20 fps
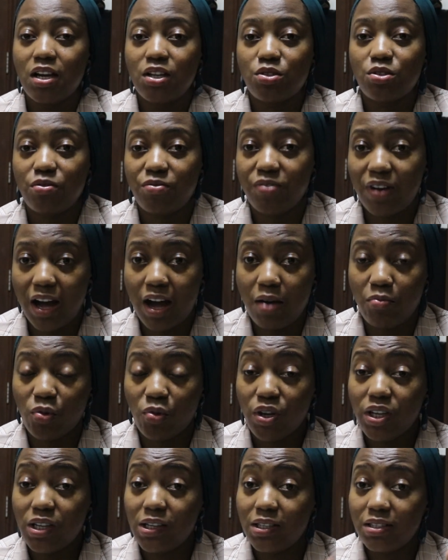So far I'm
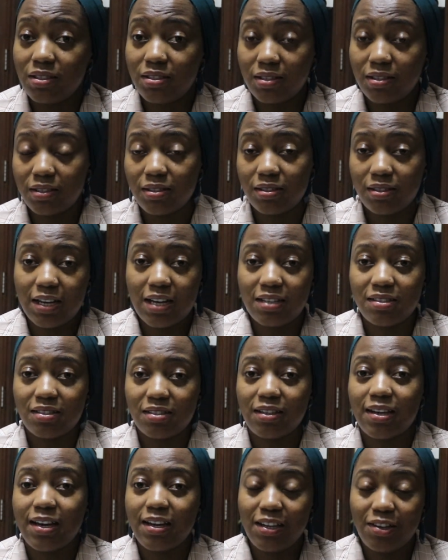going in 6
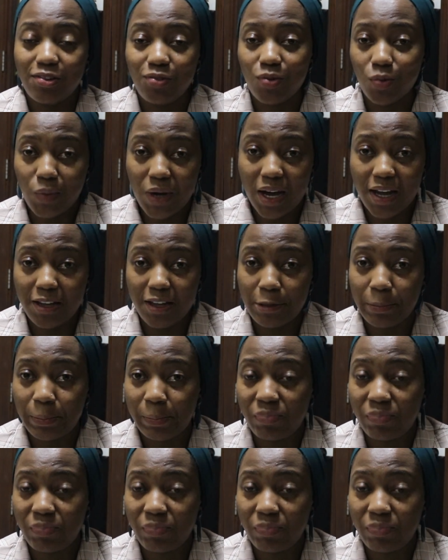years here in Dubai.